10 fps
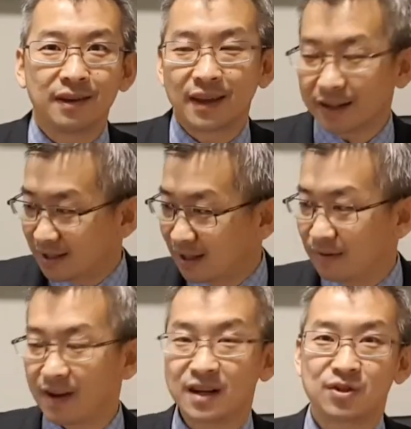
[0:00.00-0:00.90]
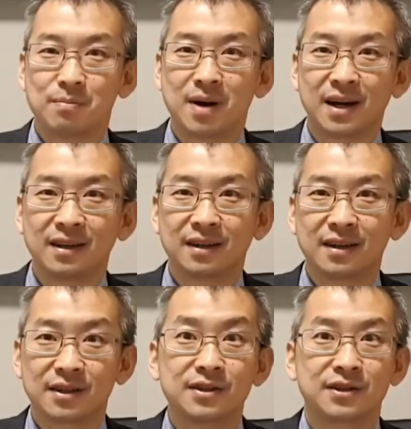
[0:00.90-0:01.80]
that they're giving extra money
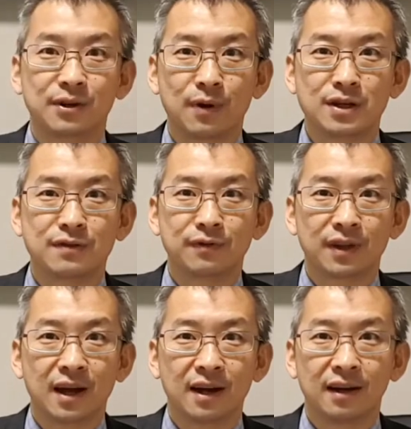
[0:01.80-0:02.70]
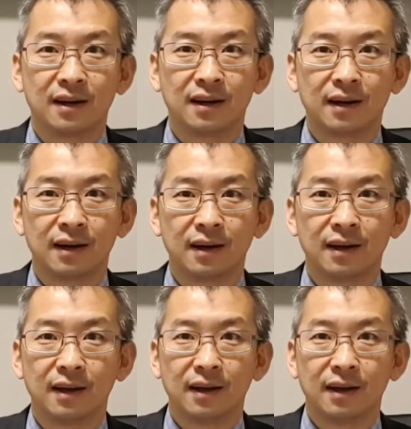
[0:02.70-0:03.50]
in consideration for that, right?